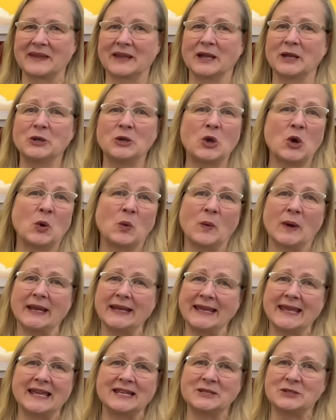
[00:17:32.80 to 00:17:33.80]
No one
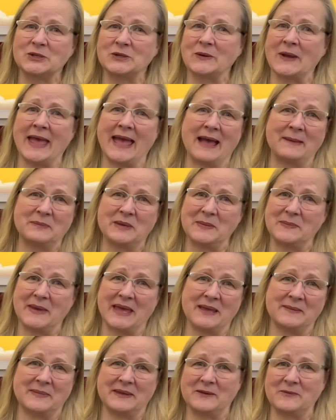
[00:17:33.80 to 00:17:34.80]
can do happy
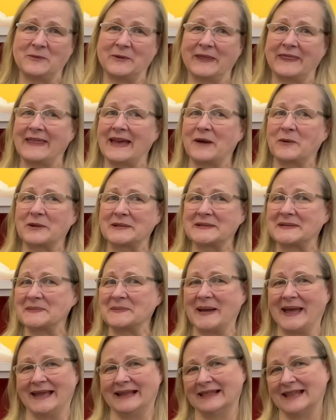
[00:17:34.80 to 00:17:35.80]
baby without a
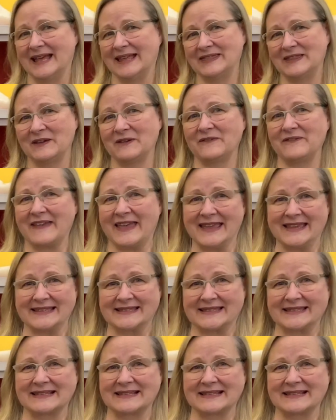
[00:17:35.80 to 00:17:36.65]
smile on their face.